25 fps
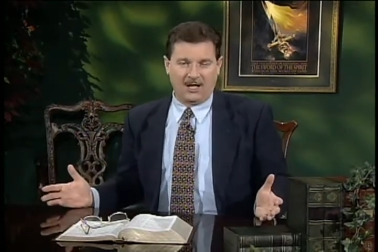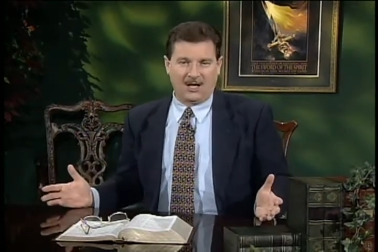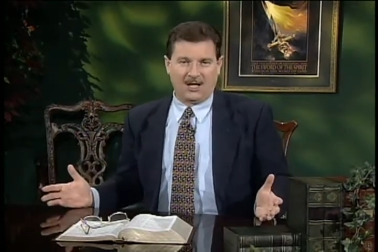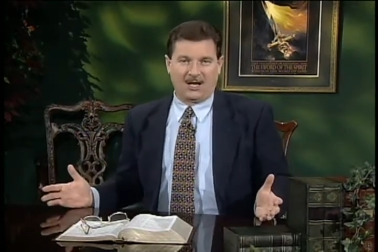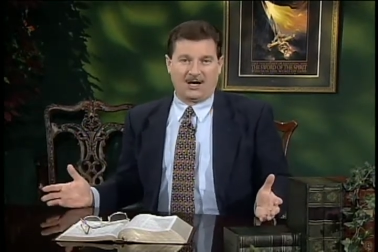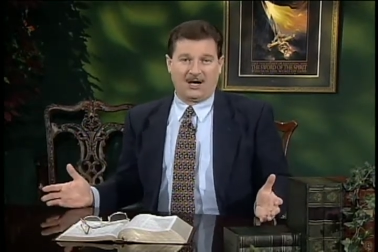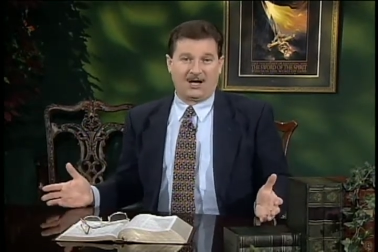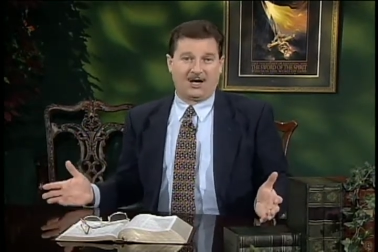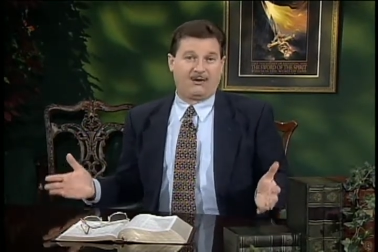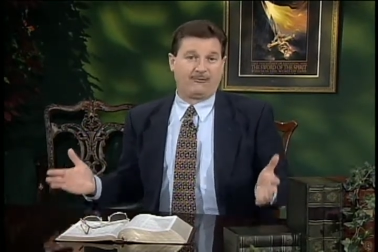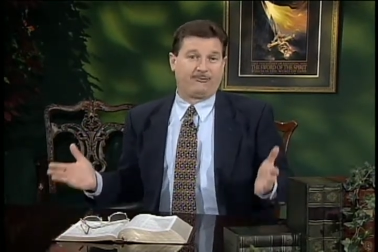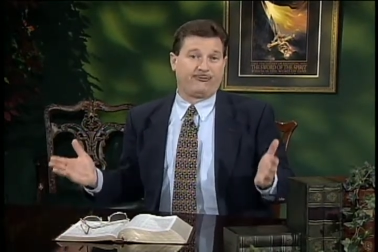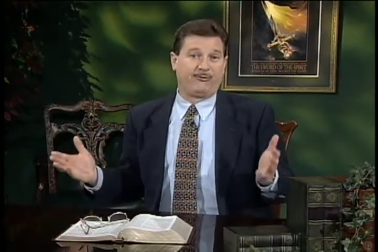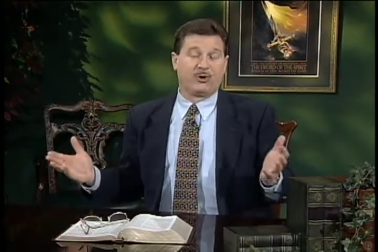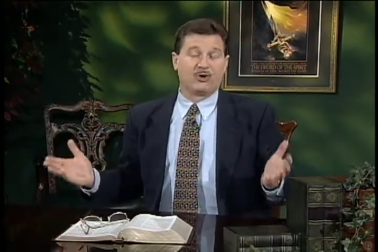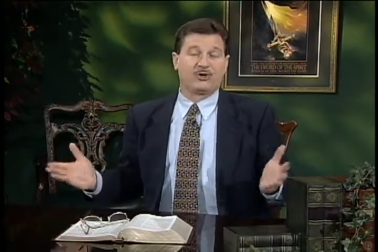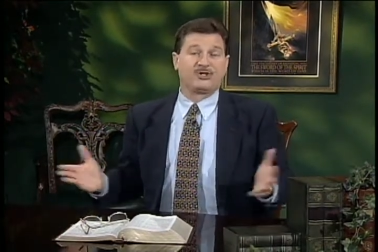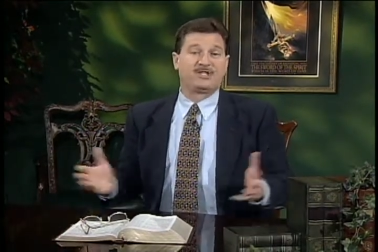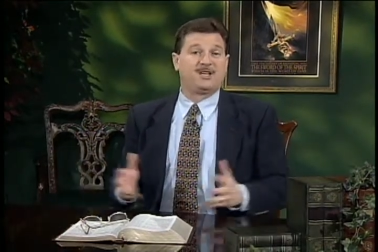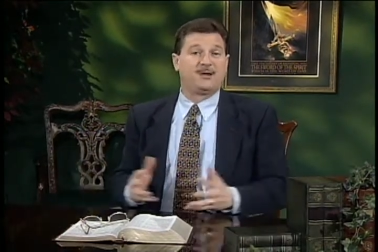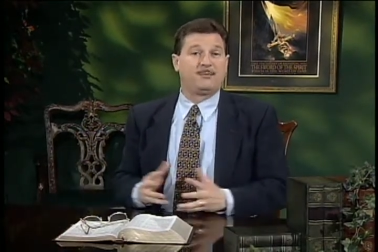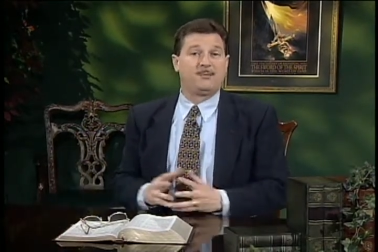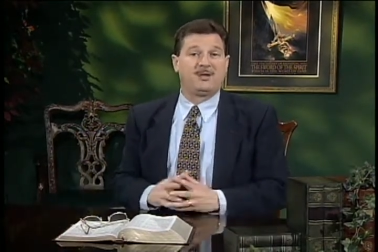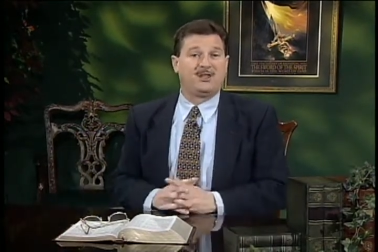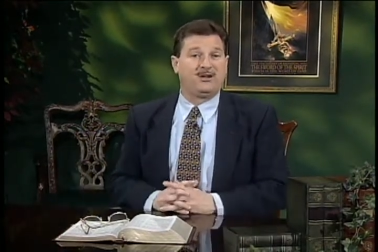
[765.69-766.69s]
Uh, 1
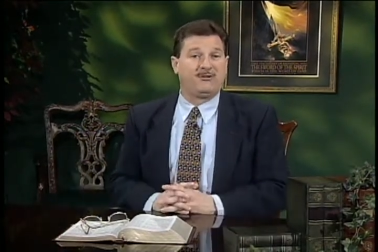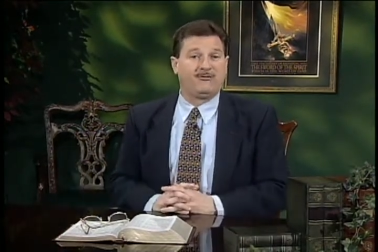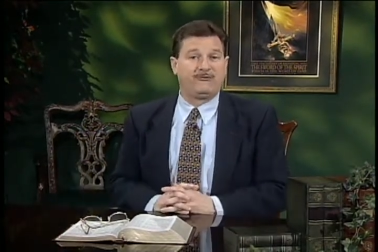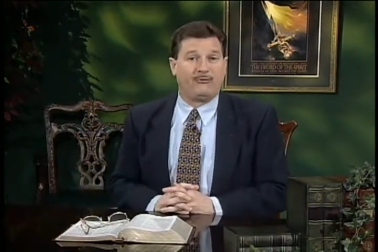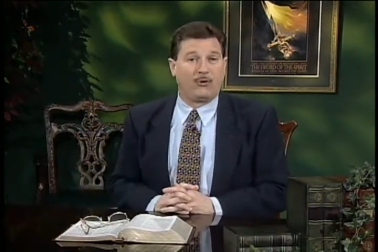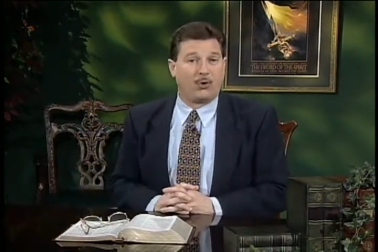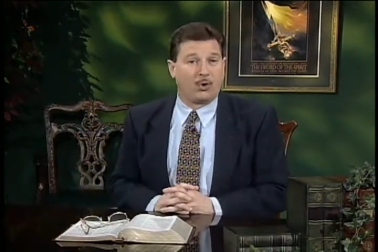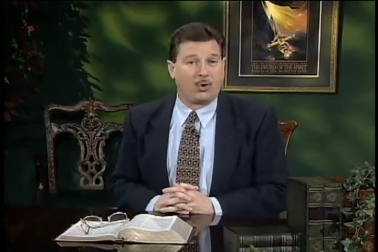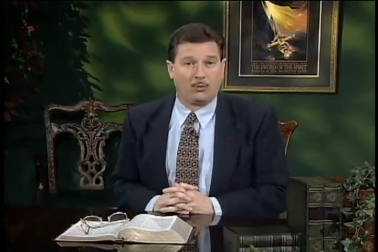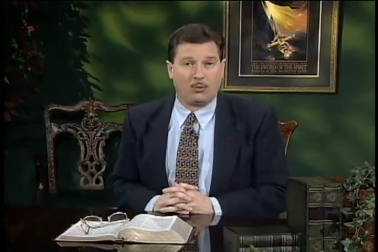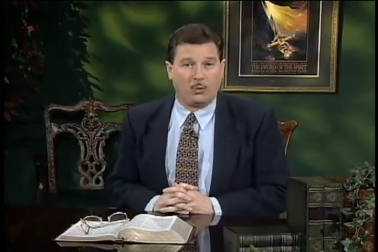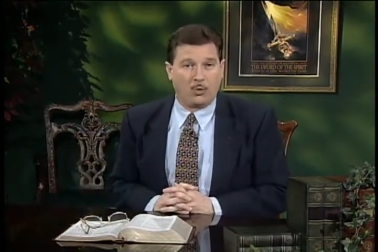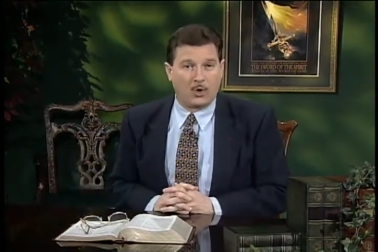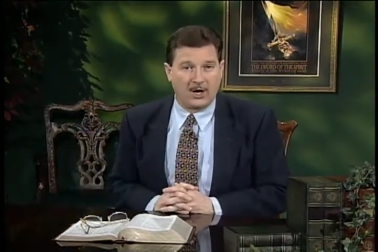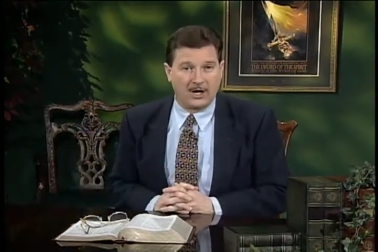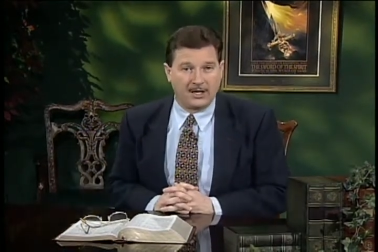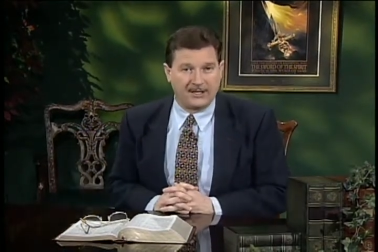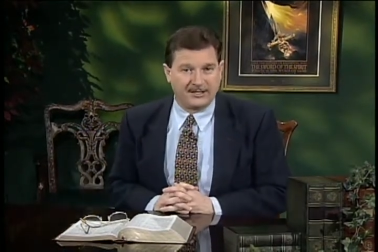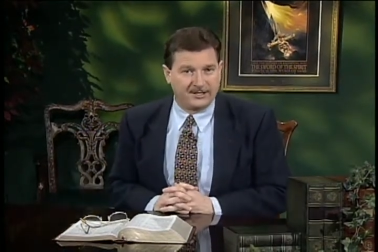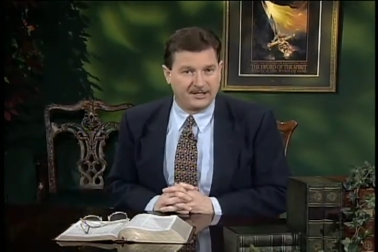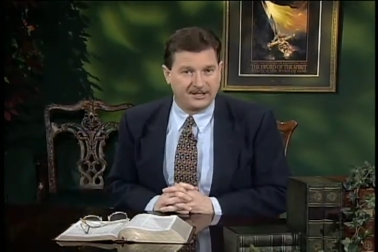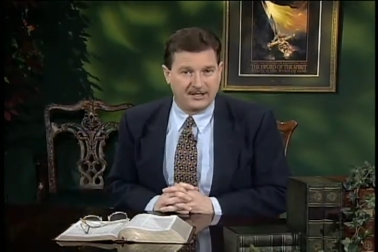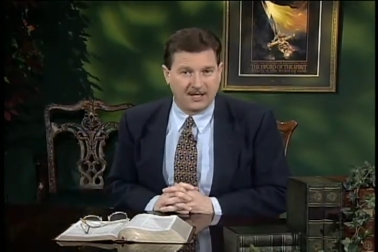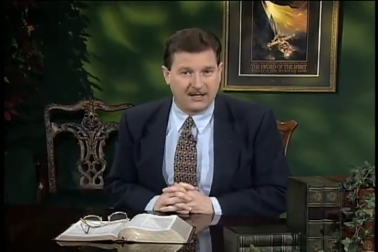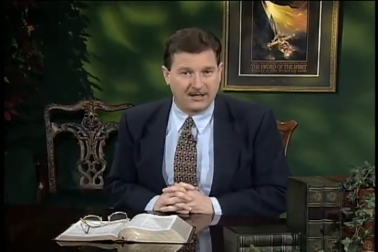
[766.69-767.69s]
Timothy 4 1,
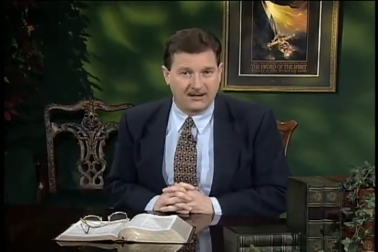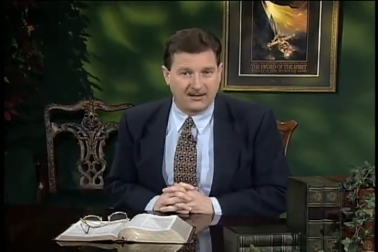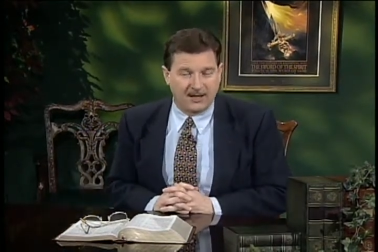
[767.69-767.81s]
study